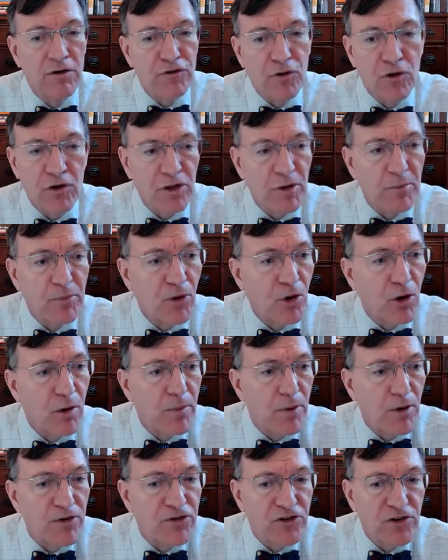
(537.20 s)
for the poor
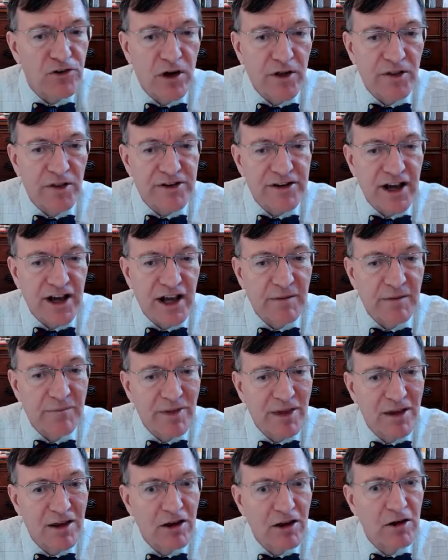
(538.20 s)
person all the
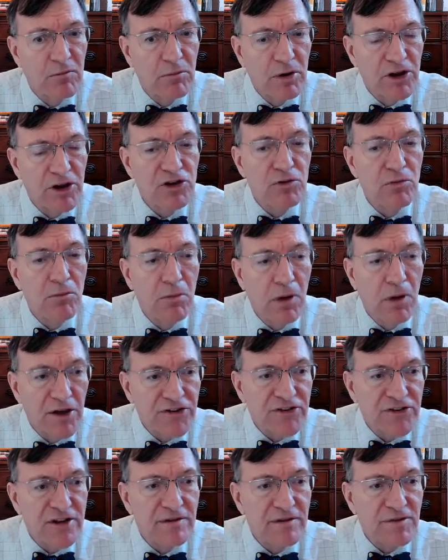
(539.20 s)
time, but you
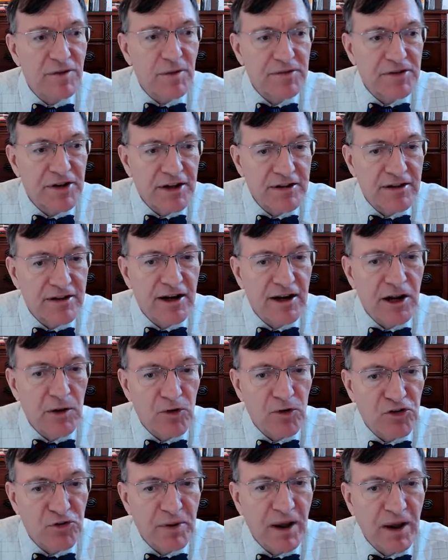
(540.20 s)
must give them dignity
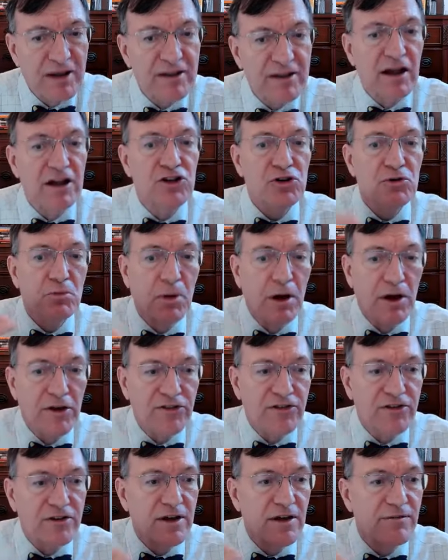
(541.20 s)
and respect, and you
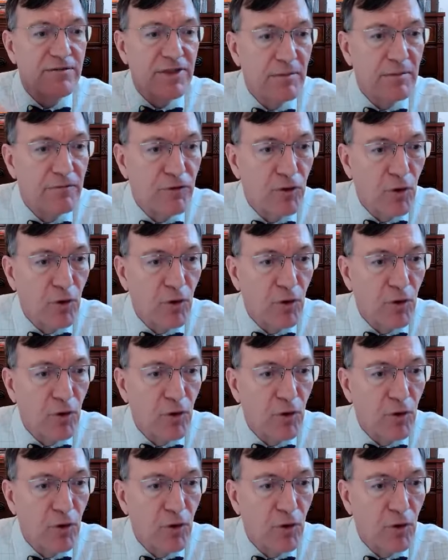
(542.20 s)
must give them